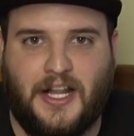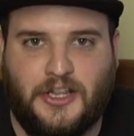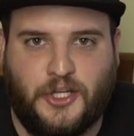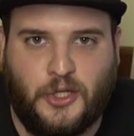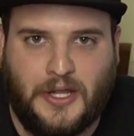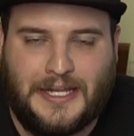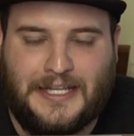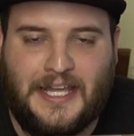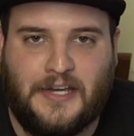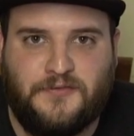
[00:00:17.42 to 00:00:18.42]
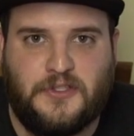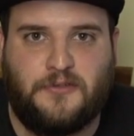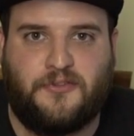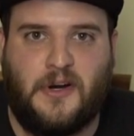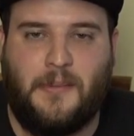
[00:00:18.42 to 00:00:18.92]
a little gift
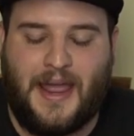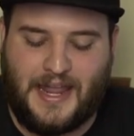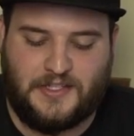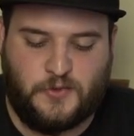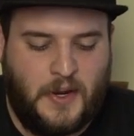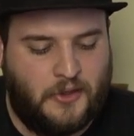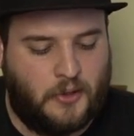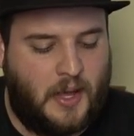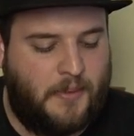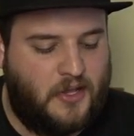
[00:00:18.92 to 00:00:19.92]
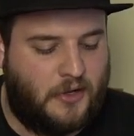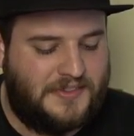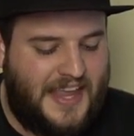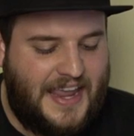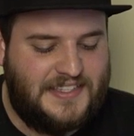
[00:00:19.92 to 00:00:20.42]
from a sweet little company
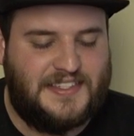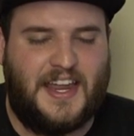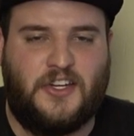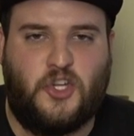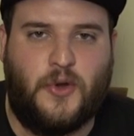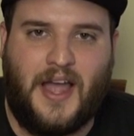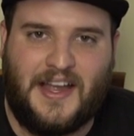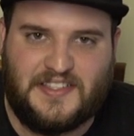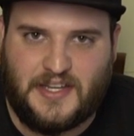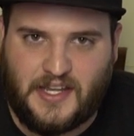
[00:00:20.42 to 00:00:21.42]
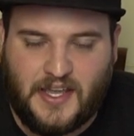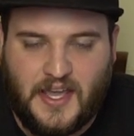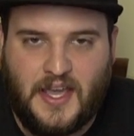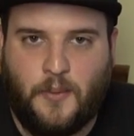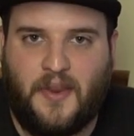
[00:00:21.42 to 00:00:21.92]
called Taste and Curiosity
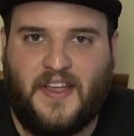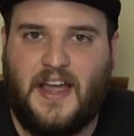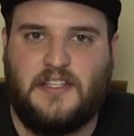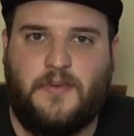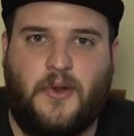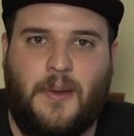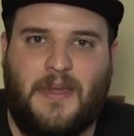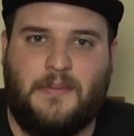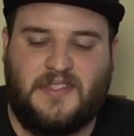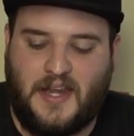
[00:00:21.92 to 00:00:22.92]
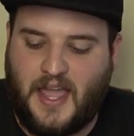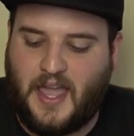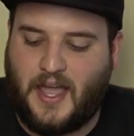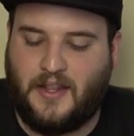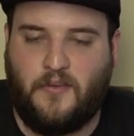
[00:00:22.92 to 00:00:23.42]
one of the guys over there hit me up said,
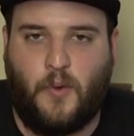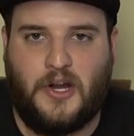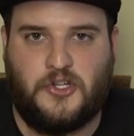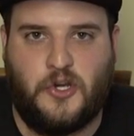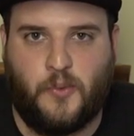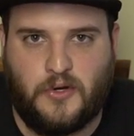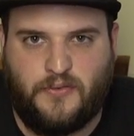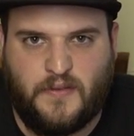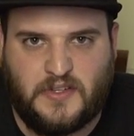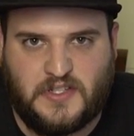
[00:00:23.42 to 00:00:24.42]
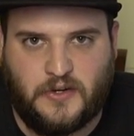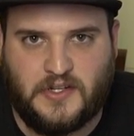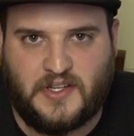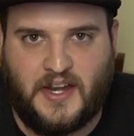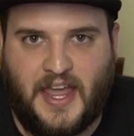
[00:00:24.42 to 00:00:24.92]
hey, I love watching your Road to 50
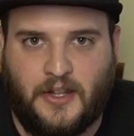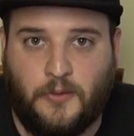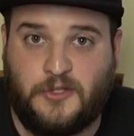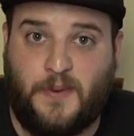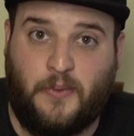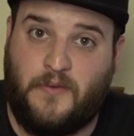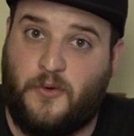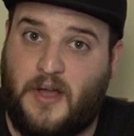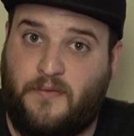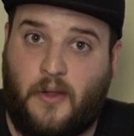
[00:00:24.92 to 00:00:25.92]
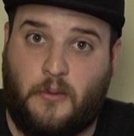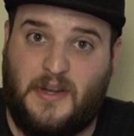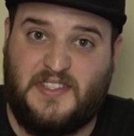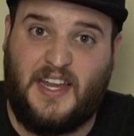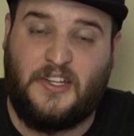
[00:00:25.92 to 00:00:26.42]
series on Halo, which by the way, if you're not following
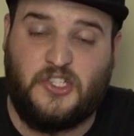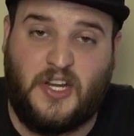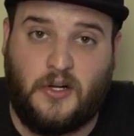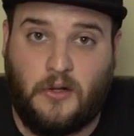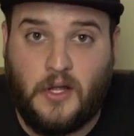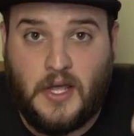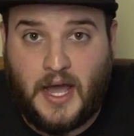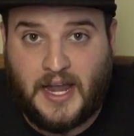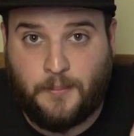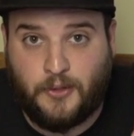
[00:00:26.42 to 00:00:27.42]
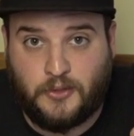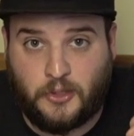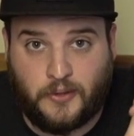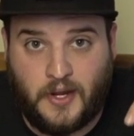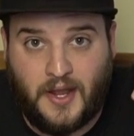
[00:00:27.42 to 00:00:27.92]
my second channel, I upload
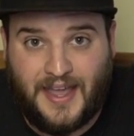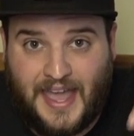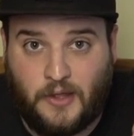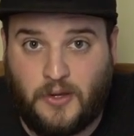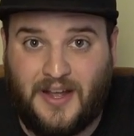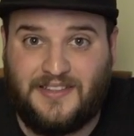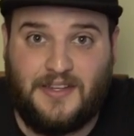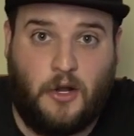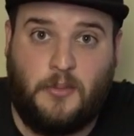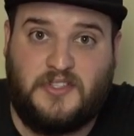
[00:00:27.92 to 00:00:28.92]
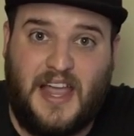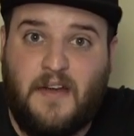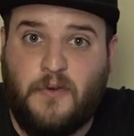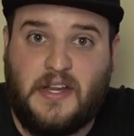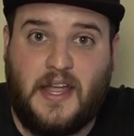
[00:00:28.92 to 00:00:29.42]
literally Halo content almost
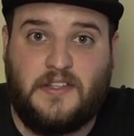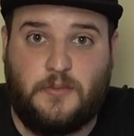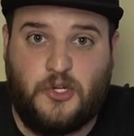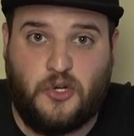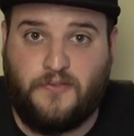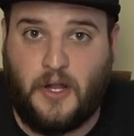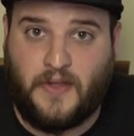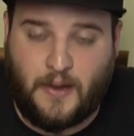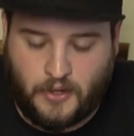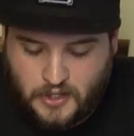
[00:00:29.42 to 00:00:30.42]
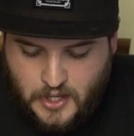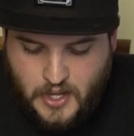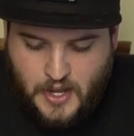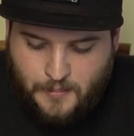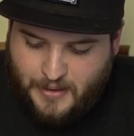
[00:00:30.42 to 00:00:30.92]
every day, so be sure to follow that one.
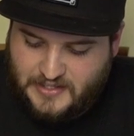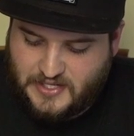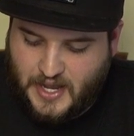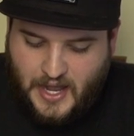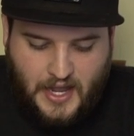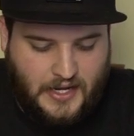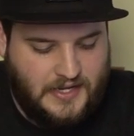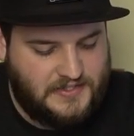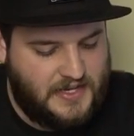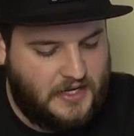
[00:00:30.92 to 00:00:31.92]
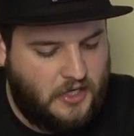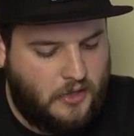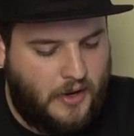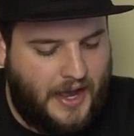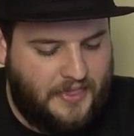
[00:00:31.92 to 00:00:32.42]
But uh, he said, you
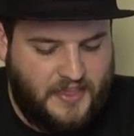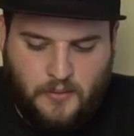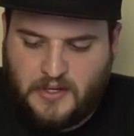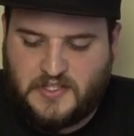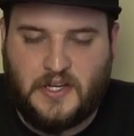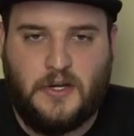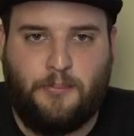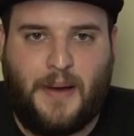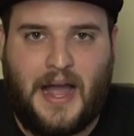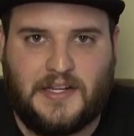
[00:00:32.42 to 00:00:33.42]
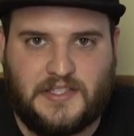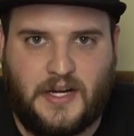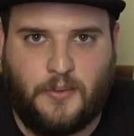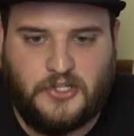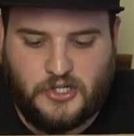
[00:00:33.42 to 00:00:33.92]
know, I think I want to send you a box
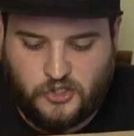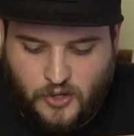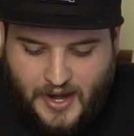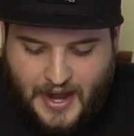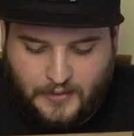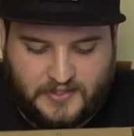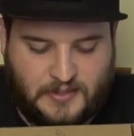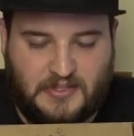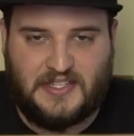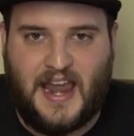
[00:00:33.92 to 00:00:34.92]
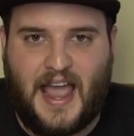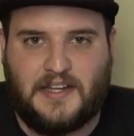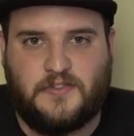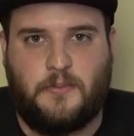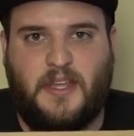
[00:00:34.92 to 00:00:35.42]
and I want you to try out some
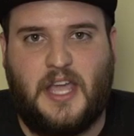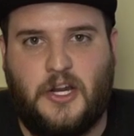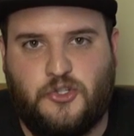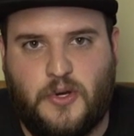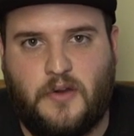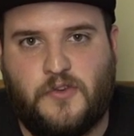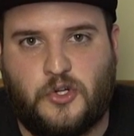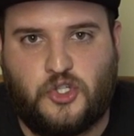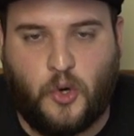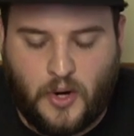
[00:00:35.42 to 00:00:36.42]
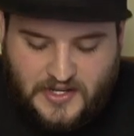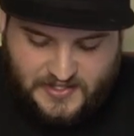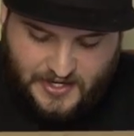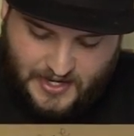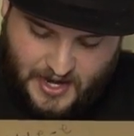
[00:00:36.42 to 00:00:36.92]
snacks from the country of your
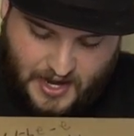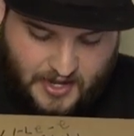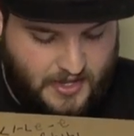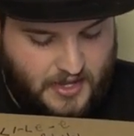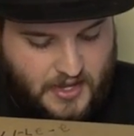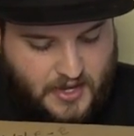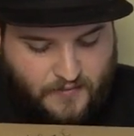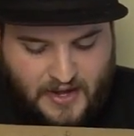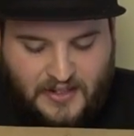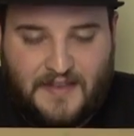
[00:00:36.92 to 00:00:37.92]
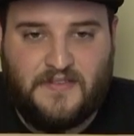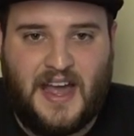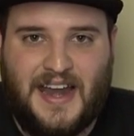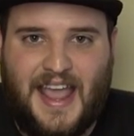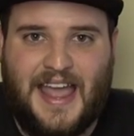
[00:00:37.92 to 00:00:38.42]
choice. And uh, frankly, I've
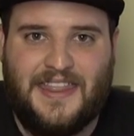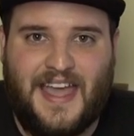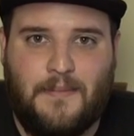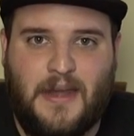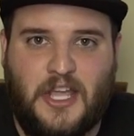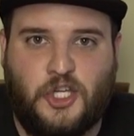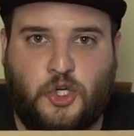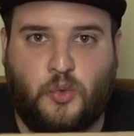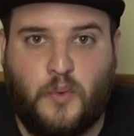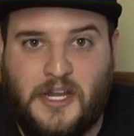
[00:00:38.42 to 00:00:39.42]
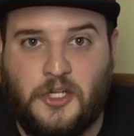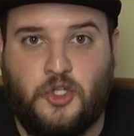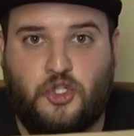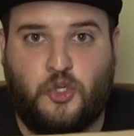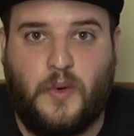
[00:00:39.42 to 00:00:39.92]
not had that many
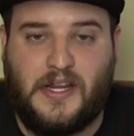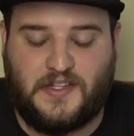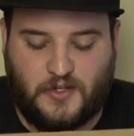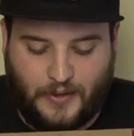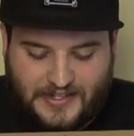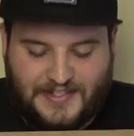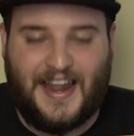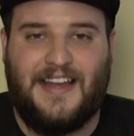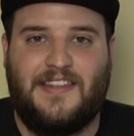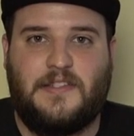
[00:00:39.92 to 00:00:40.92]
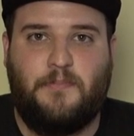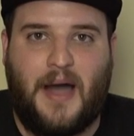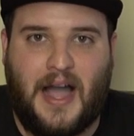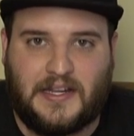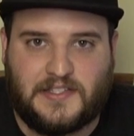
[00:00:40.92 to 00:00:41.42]
Korean treats. So inside this
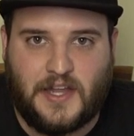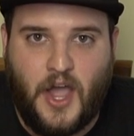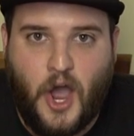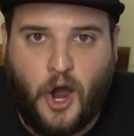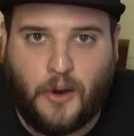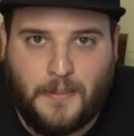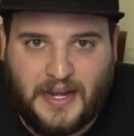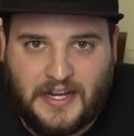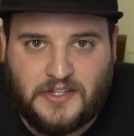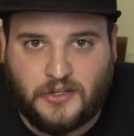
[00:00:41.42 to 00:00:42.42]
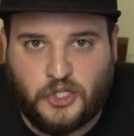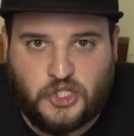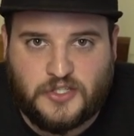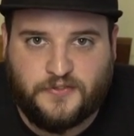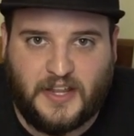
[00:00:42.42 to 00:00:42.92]
box, our many
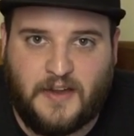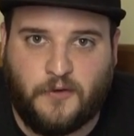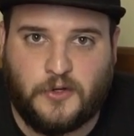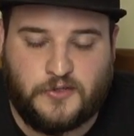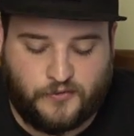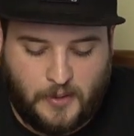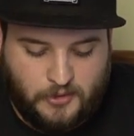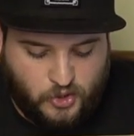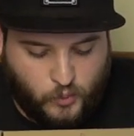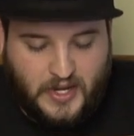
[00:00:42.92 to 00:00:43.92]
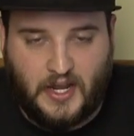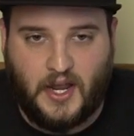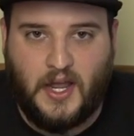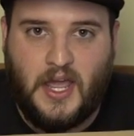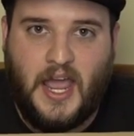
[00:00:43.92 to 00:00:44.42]
delicious flavors from
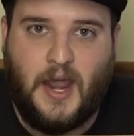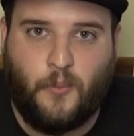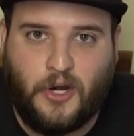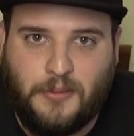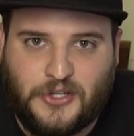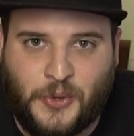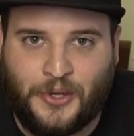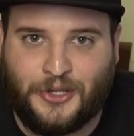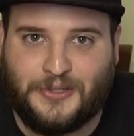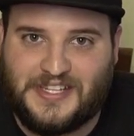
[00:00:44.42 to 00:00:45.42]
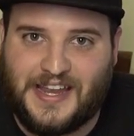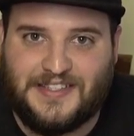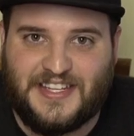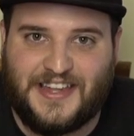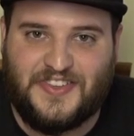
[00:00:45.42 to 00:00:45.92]
Korea, and we're gonna be doing a little
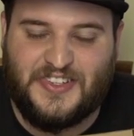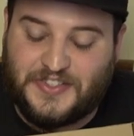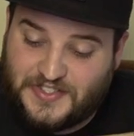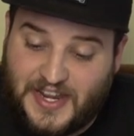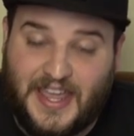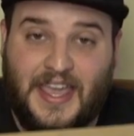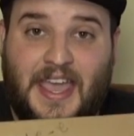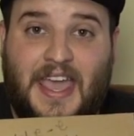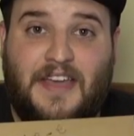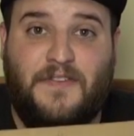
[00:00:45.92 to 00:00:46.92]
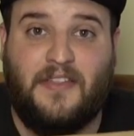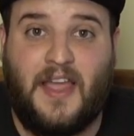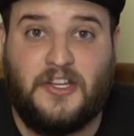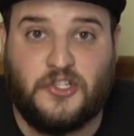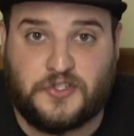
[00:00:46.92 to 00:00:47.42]
taste testing to see if I
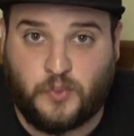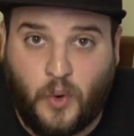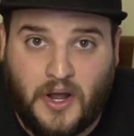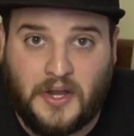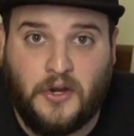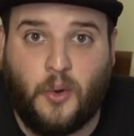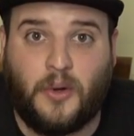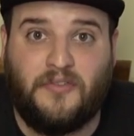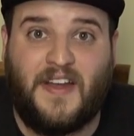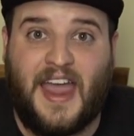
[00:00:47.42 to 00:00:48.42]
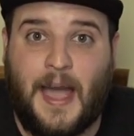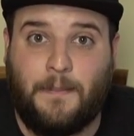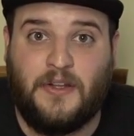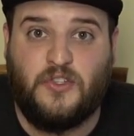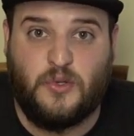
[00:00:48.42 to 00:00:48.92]
like just one or if I
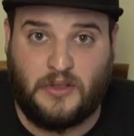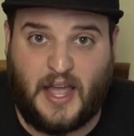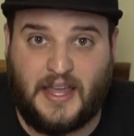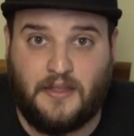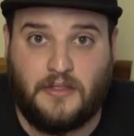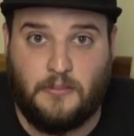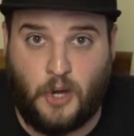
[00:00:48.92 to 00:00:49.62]
happen to like them